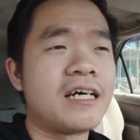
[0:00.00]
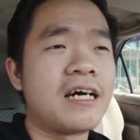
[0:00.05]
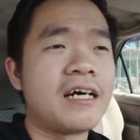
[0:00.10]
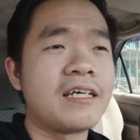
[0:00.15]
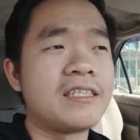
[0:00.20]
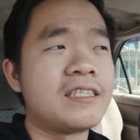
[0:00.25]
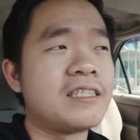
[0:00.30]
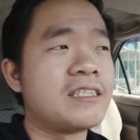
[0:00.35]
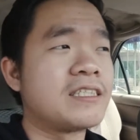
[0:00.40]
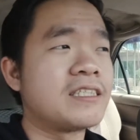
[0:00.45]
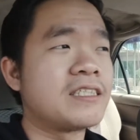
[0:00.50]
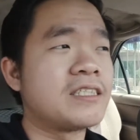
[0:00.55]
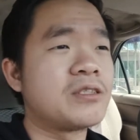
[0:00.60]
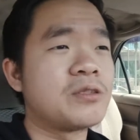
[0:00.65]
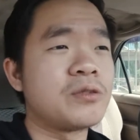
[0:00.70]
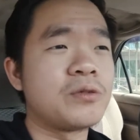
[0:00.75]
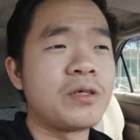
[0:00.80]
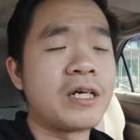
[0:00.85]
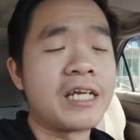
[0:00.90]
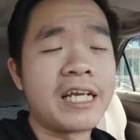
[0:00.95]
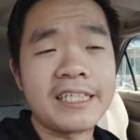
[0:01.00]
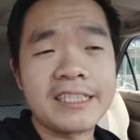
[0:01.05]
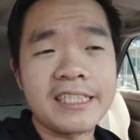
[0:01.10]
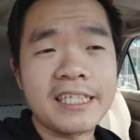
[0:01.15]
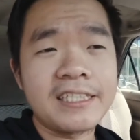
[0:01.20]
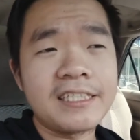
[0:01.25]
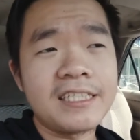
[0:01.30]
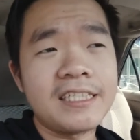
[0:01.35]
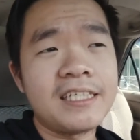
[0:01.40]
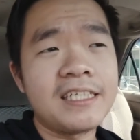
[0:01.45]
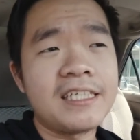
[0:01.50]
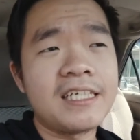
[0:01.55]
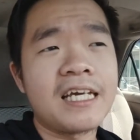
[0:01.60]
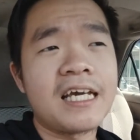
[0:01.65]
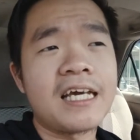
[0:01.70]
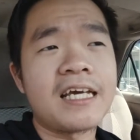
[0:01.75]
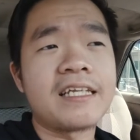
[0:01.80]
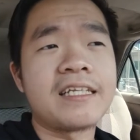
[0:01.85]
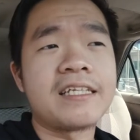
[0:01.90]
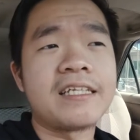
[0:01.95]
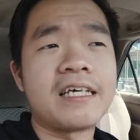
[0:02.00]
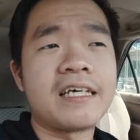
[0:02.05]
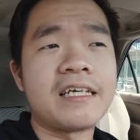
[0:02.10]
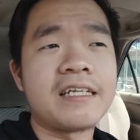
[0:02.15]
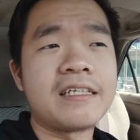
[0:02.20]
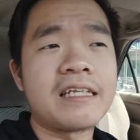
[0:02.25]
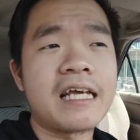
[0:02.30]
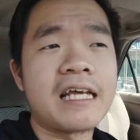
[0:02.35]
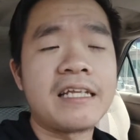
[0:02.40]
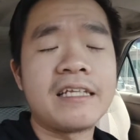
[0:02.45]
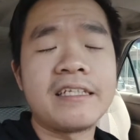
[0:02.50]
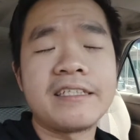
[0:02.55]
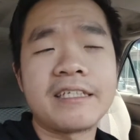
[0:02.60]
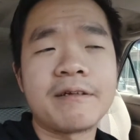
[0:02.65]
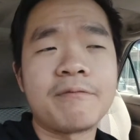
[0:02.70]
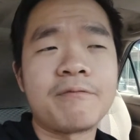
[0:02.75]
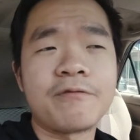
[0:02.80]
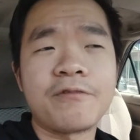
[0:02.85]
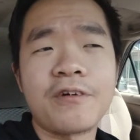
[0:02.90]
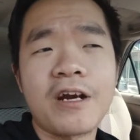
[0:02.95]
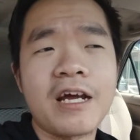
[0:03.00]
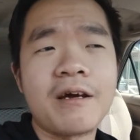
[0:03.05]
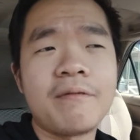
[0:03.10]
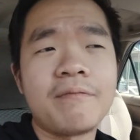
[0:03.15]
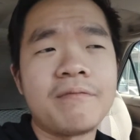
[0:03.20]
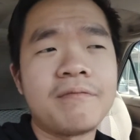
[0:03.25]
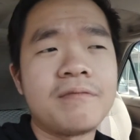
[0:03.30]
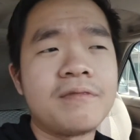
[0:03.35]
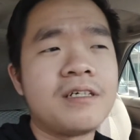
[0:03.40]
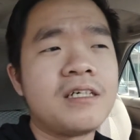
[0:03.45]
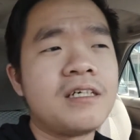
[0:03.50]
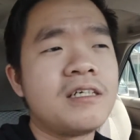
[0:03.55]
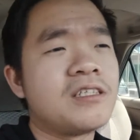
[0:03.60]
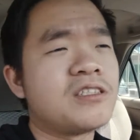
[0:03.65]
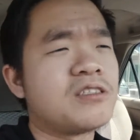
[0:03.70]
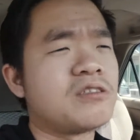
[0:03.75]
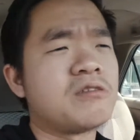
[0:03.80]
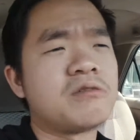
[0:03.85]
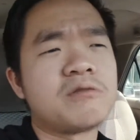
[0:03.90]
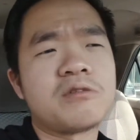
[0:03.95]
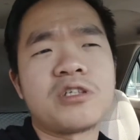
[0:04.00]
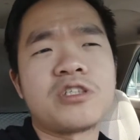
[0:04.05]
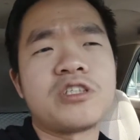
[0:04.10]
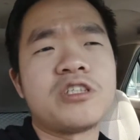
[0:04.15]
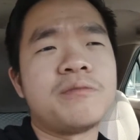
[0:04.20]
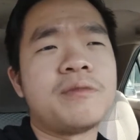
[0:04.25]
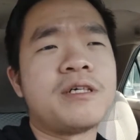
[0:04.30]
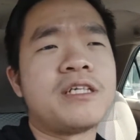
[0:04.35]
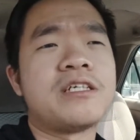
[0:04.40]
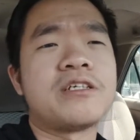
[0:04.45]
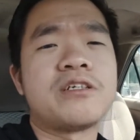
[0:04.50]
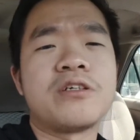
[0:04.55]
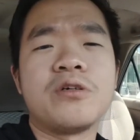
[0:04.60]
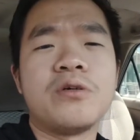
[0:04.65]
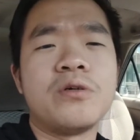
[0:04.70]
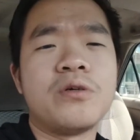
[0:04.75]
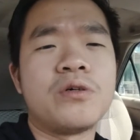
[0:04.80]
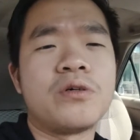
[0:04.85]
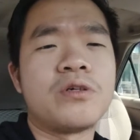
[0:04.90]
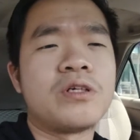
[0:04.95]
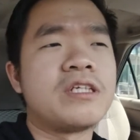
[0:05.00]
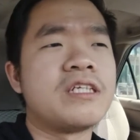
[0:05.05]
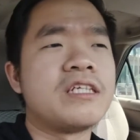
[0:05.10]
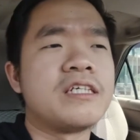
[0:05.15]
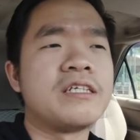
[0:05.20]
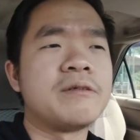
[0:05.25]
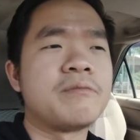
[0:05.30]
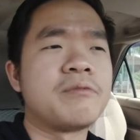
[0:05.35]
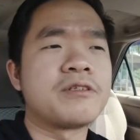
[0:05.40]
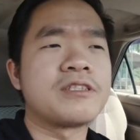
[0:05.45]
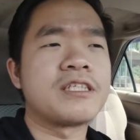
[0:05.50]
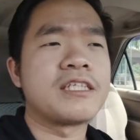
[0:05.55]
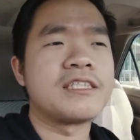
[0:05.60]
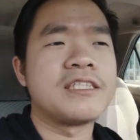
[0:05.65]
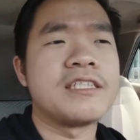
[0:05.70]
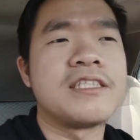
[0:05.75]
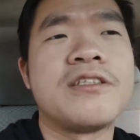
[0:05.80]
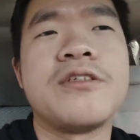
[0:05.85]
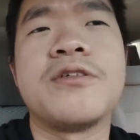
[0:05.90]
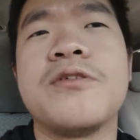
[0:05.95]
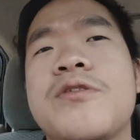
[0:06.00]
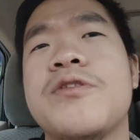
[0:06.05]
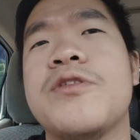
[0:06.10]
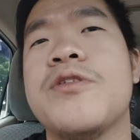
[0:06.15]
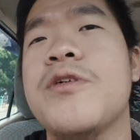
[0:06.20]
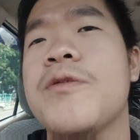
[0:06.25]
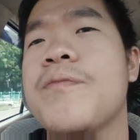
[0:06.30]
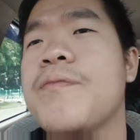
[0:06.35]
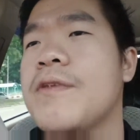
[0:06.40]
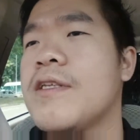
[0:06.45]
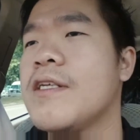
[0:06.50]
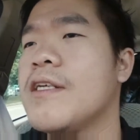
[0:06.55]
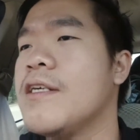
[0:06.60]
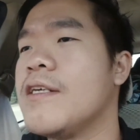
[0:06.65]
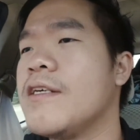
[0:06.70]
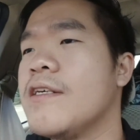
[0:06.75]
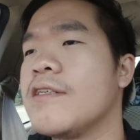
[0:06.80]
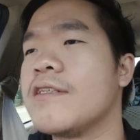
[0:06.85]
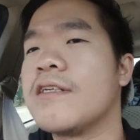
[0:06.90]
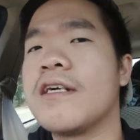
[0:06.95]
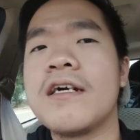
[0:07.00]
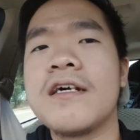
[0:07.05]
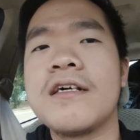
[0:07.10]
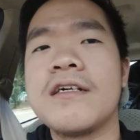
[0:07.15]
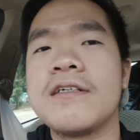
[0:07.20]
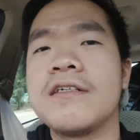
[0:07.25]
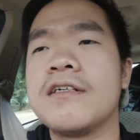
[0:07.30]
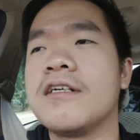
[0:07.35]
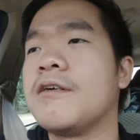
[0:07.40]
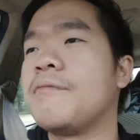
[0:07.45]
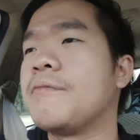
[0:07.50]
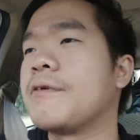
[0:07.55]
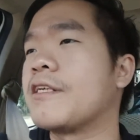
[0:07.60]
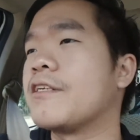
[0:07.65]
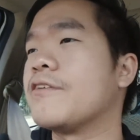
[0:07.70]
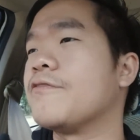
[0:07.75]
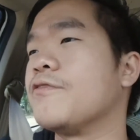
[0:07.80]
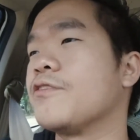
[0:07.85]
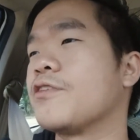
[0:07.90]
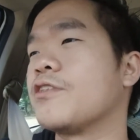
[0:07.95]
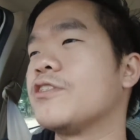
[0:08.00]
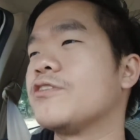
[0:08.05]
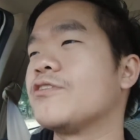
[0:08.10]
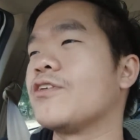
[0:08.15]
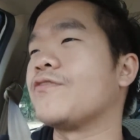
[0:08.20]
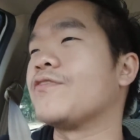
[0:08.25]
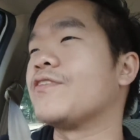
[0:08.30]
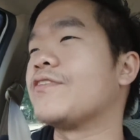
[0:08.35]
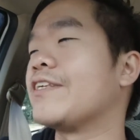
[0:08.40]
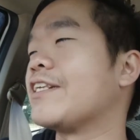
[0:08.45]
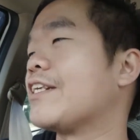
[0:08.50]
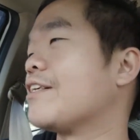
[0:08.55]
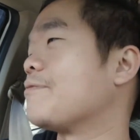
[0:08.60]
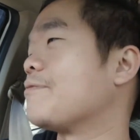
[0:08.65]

the hard disk to SSD and then add some RAM. So I'm not sure about the processors though. So yeah, I'm gonna focus driving right